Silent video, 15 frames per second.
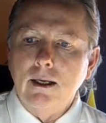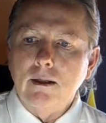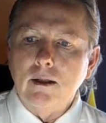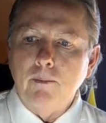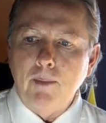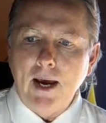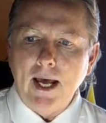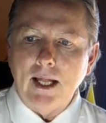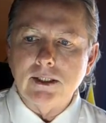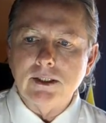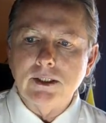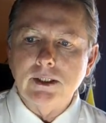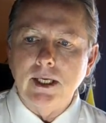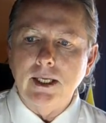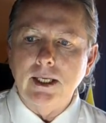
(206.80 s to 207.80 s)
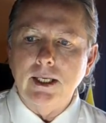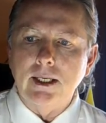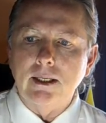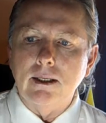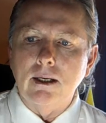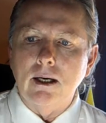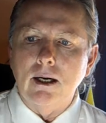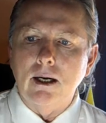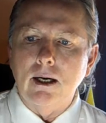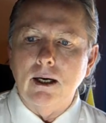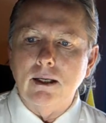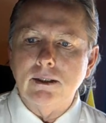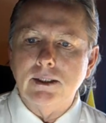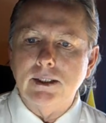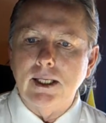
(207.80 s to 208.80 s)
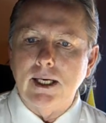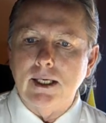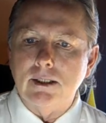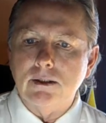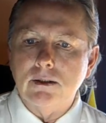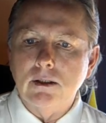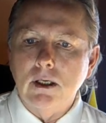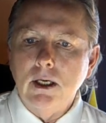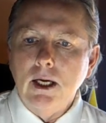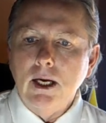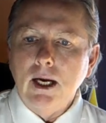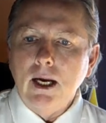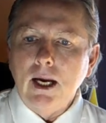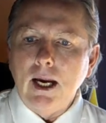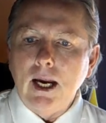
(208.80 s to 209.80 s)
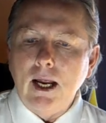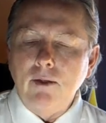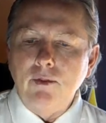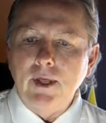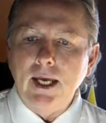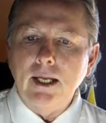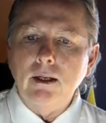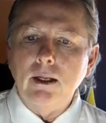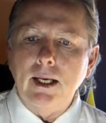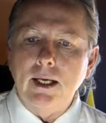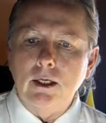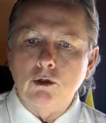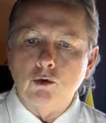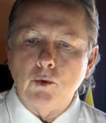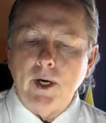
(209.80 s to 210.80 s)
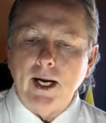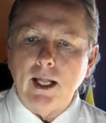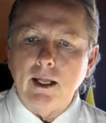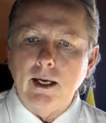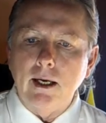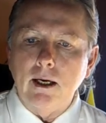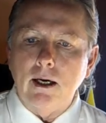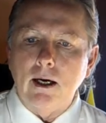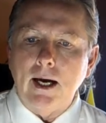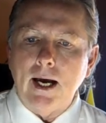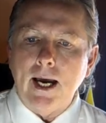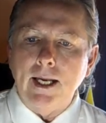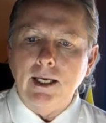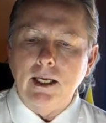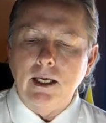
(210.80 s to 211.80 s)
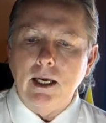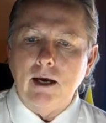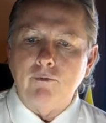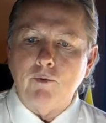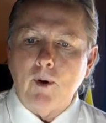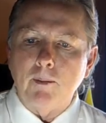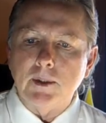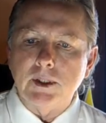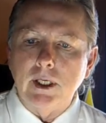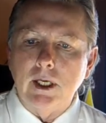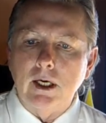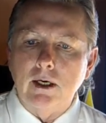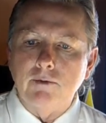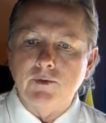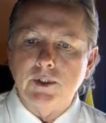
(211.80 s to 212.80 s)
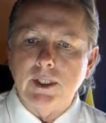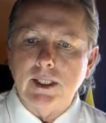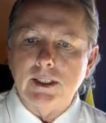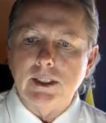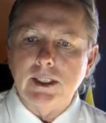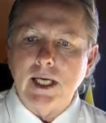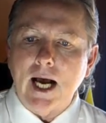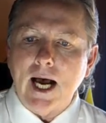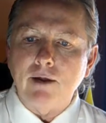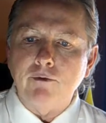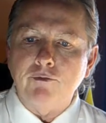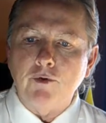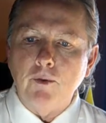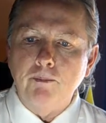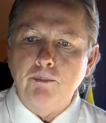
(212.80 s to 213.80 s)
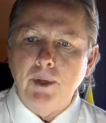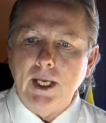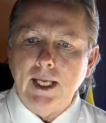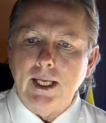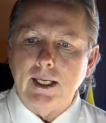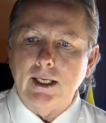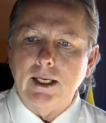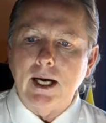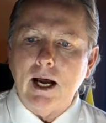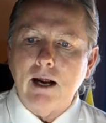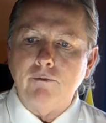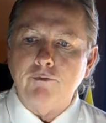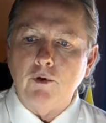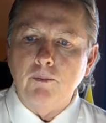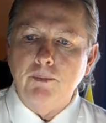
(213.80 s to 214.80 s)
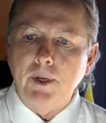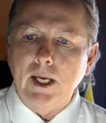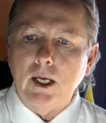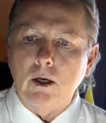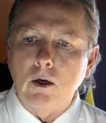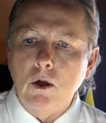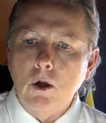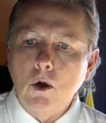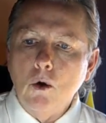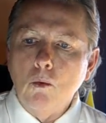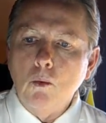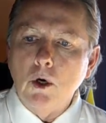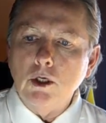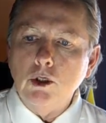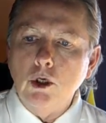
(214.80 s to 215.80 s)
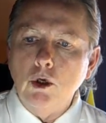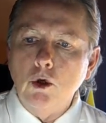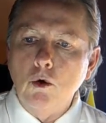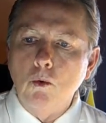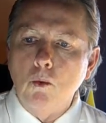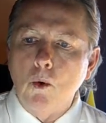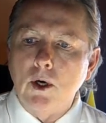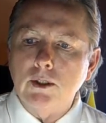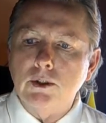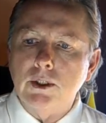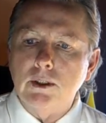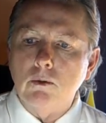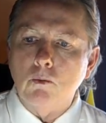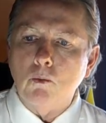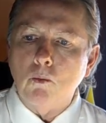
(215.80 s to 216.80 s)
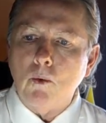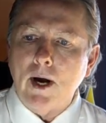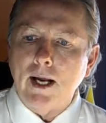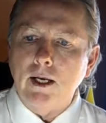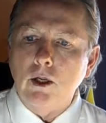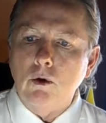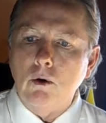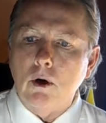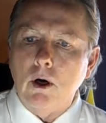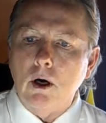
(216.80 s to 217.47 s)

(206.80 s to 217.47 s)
The Palestinian says. And then the Israeli IDF representative says, God forbid, God forbid. What do you want to, why do you,